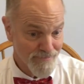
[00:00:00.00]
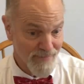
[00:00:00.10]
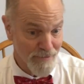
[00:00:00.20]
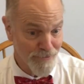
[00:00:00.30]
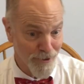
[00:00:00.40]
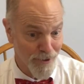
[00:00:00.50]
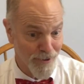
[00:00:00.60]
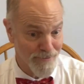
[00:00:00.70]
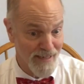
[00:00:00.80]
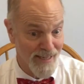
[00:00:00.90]

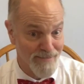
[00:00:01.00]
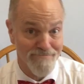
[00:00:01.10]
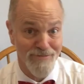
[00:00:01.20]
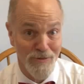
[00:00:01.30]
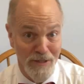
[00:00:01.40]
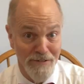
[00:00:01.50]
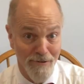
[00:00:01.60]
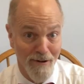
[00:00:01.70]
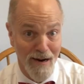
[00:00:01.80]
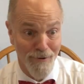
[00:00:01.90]
for like
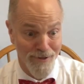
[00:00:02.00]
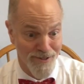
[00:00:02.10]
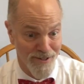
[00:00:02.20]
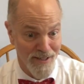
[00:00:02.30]
24 hours.